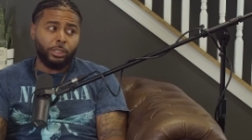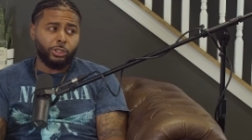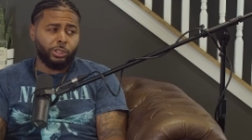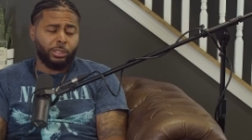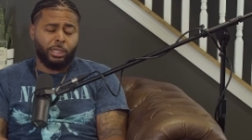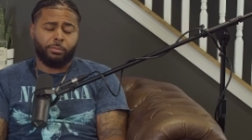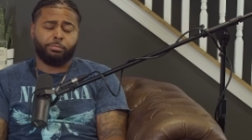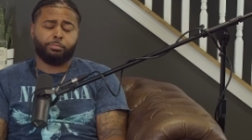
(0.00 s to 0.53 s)

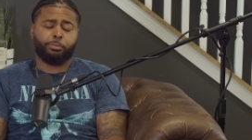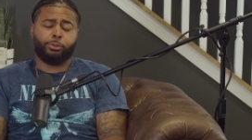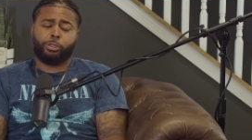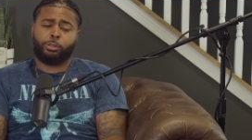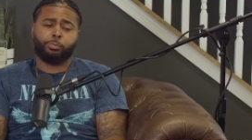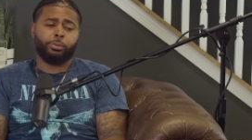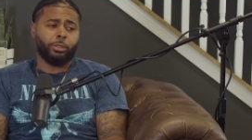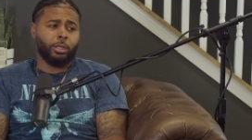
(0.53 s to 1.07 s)
She like,
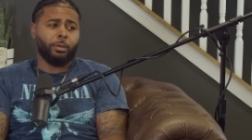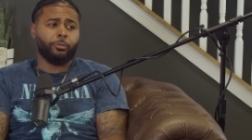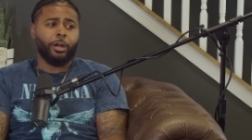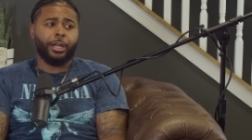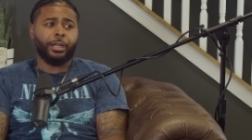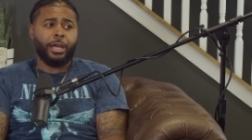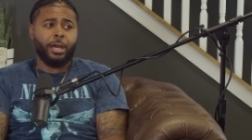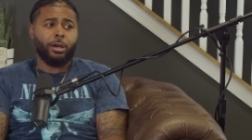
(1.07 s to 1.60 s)
pull up
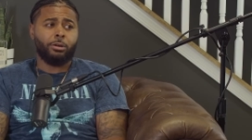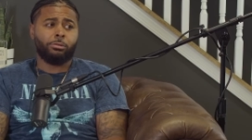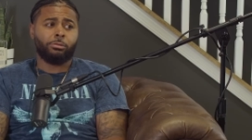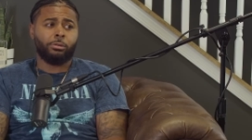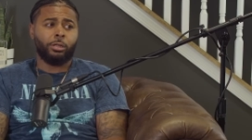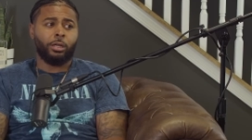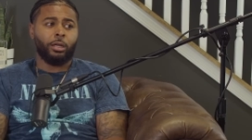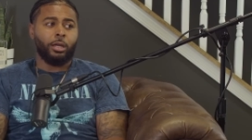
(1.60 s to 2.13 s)
right now.
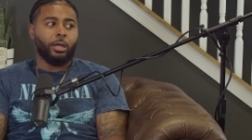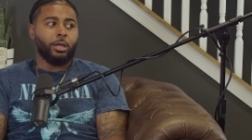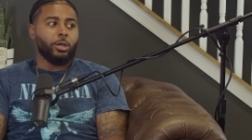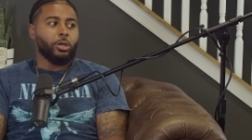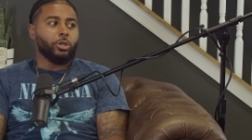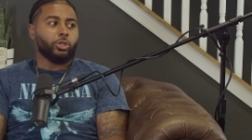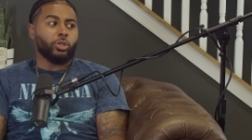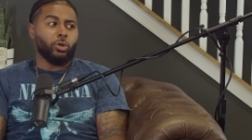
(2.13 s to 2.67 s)

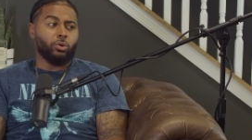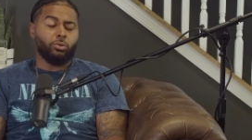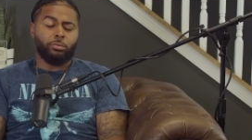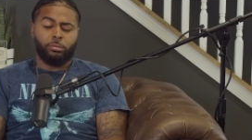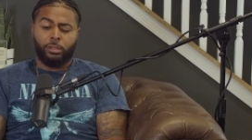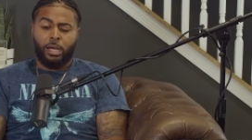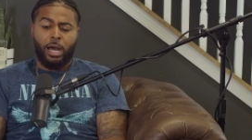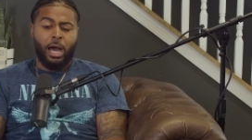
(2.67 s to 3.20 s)
So
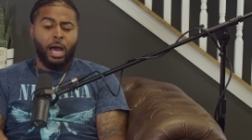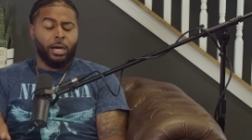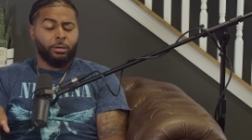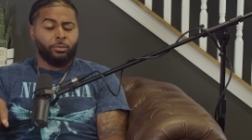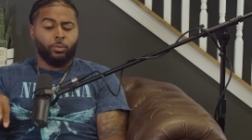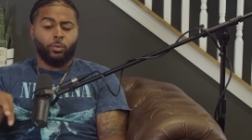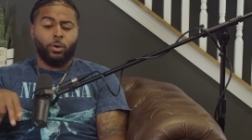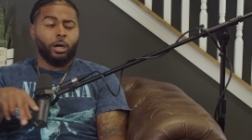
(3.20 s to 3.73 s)
I
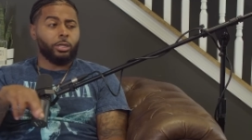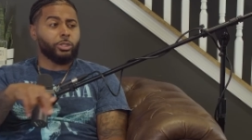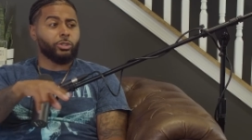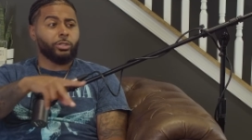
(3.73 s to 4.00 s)
walk